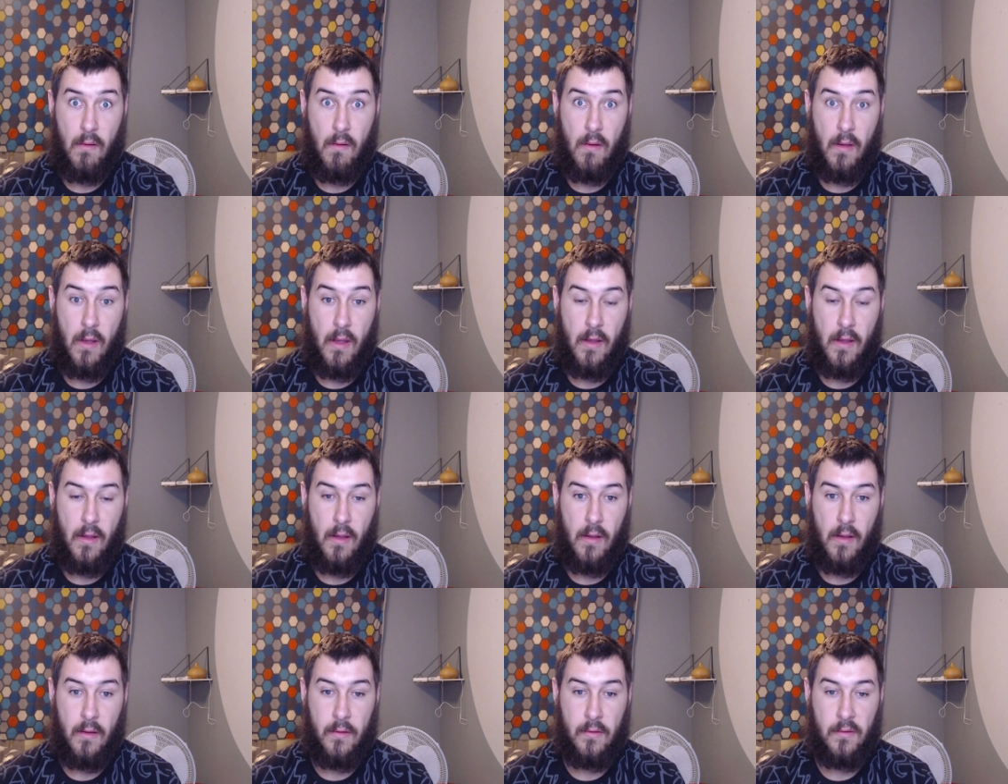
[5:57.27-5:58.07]

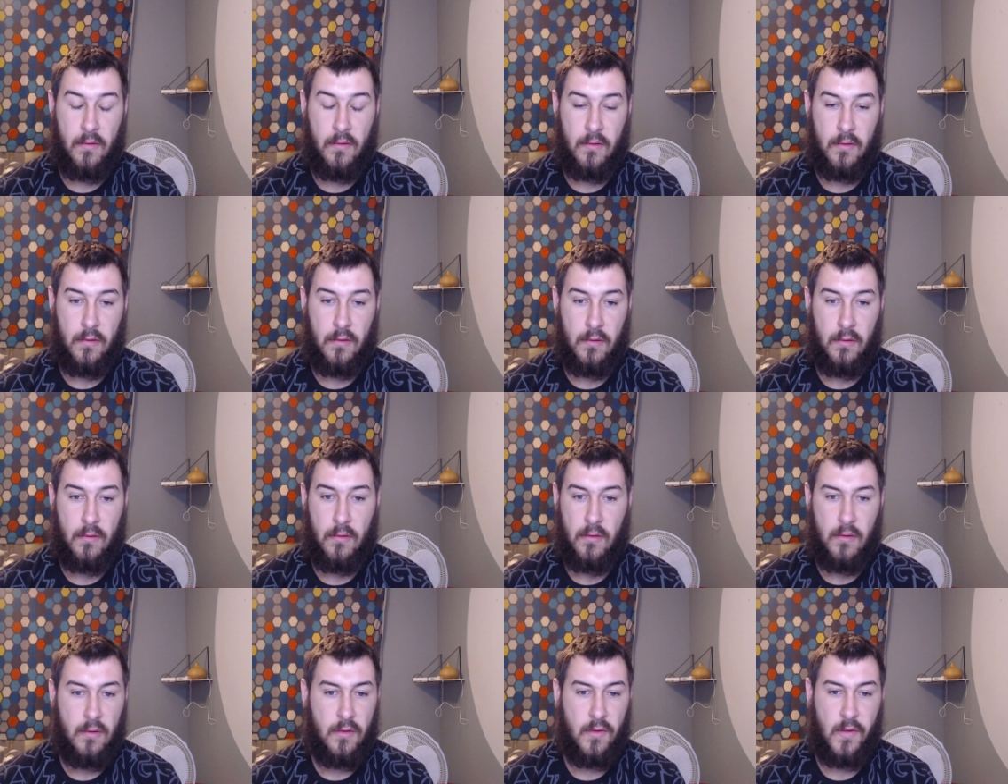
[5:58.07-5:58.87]
and
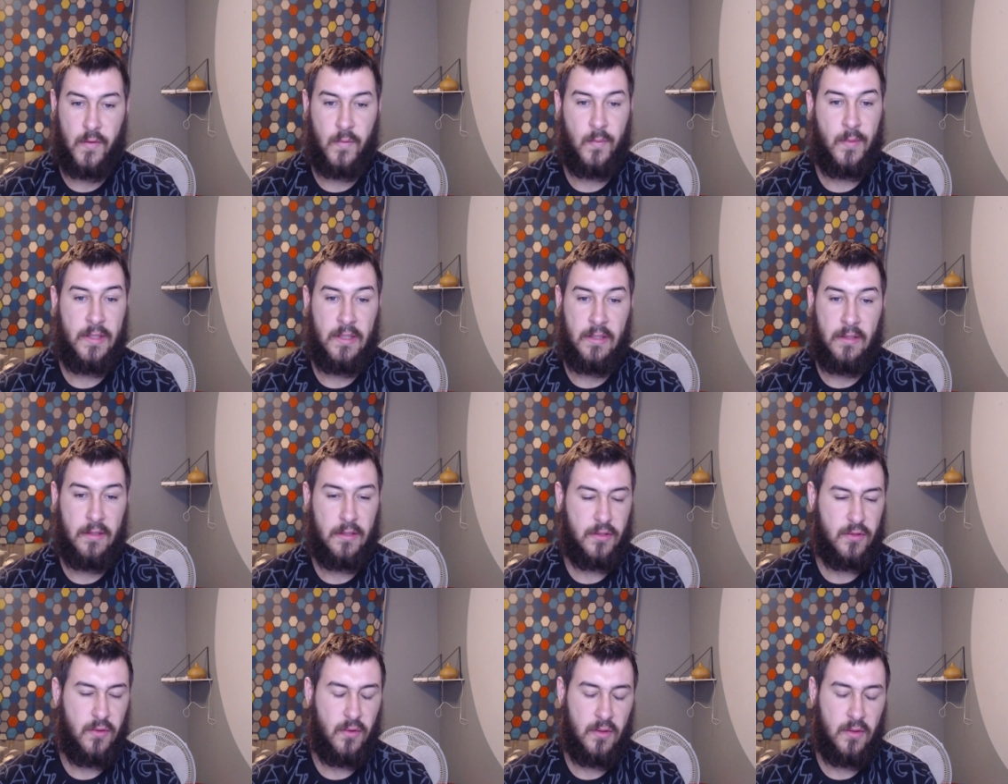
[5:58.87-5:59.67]
there's many.
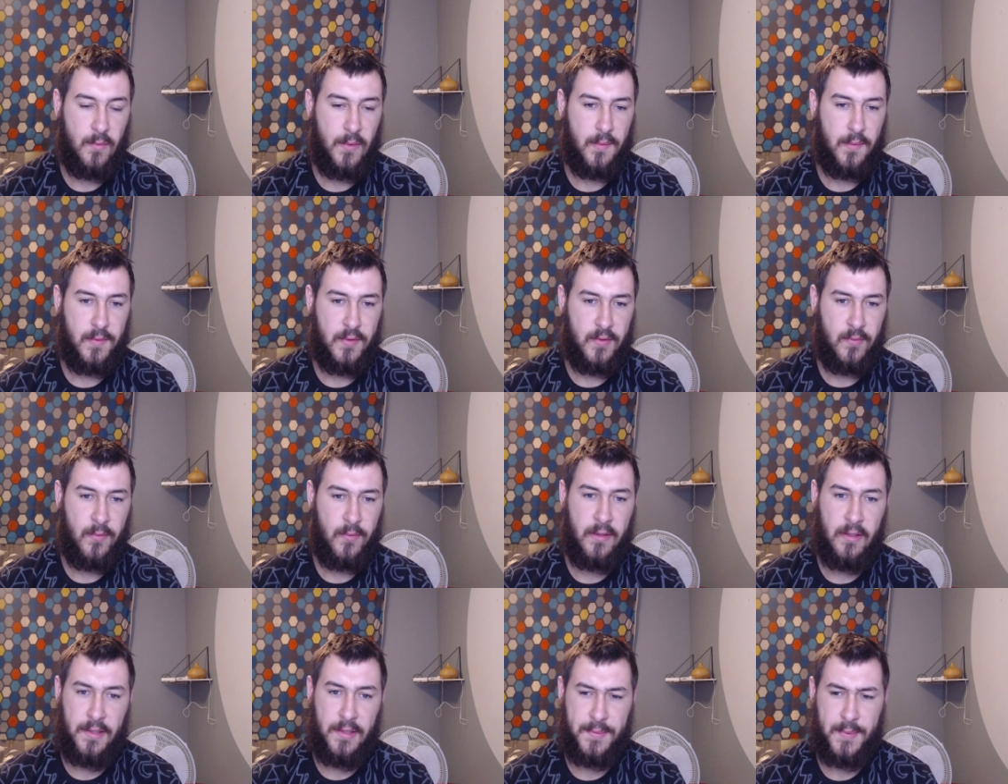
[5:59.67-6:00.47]
Just look them up. There's
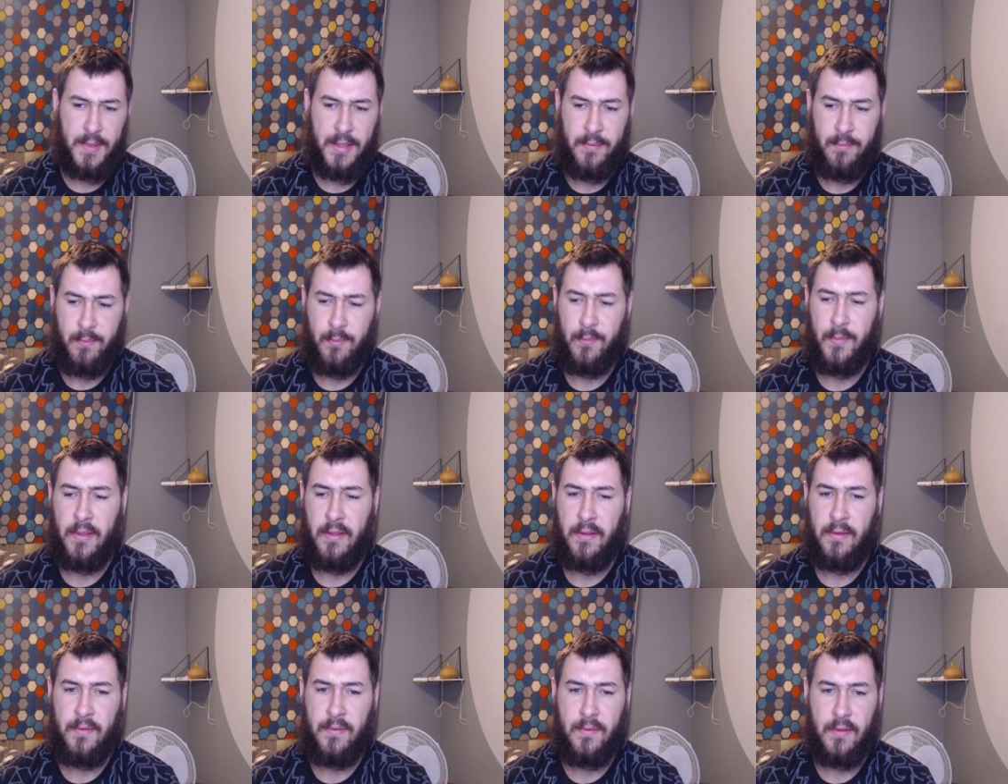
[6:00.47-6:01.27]
many, many,
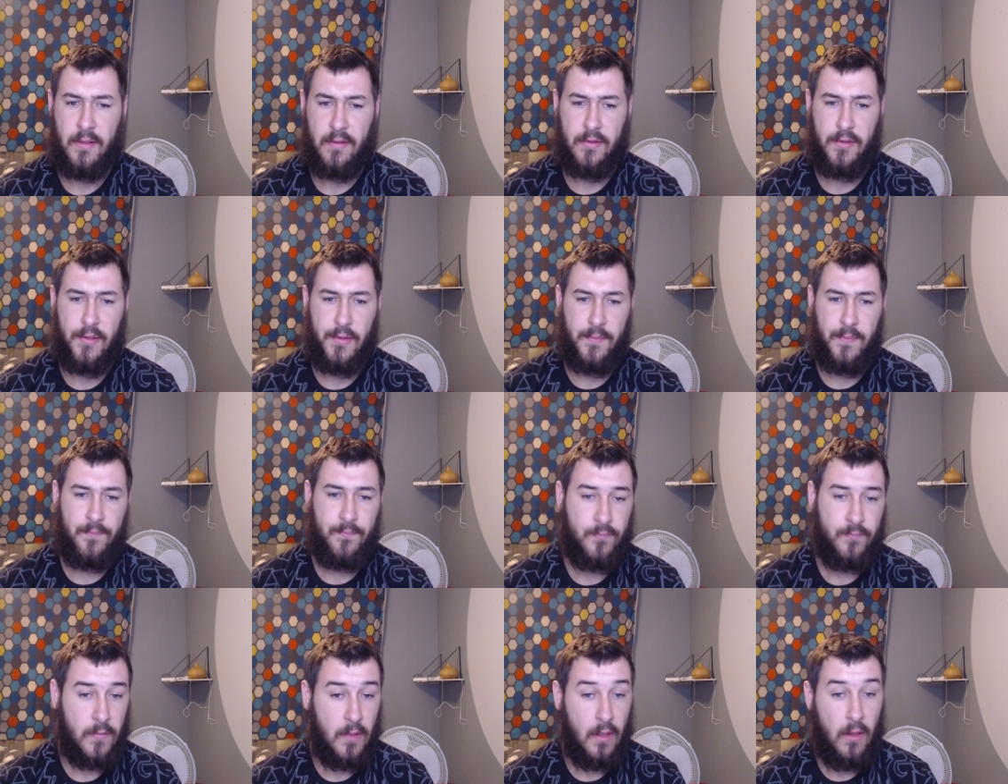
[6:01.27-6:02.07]
many things to do.
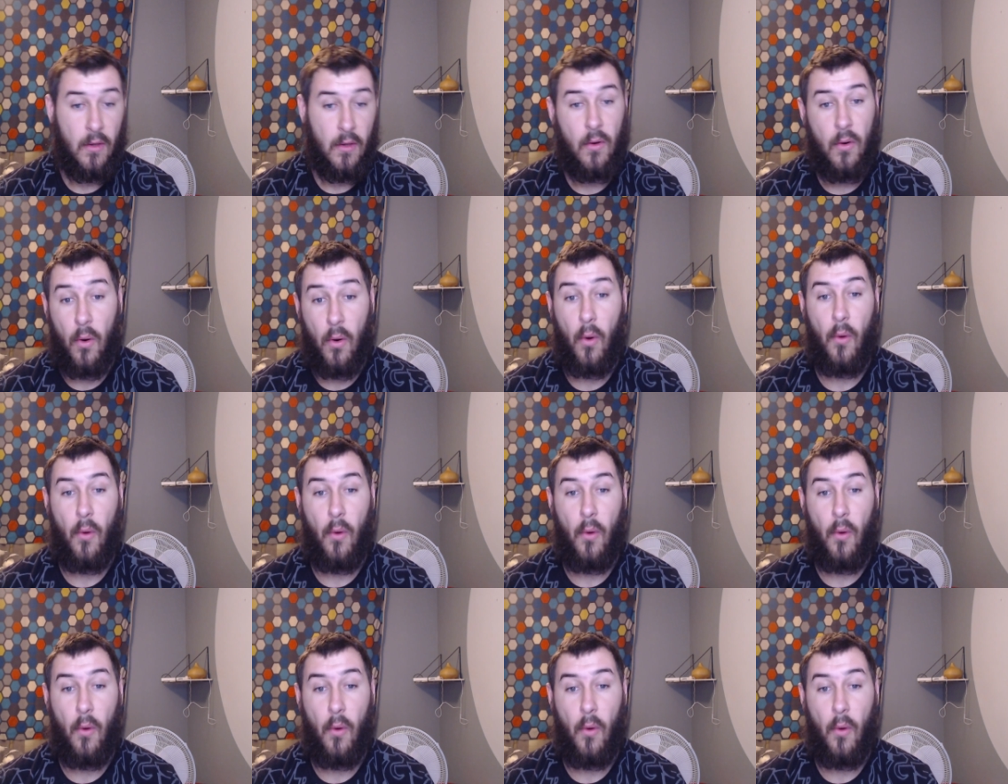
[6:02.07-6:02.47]
Oh,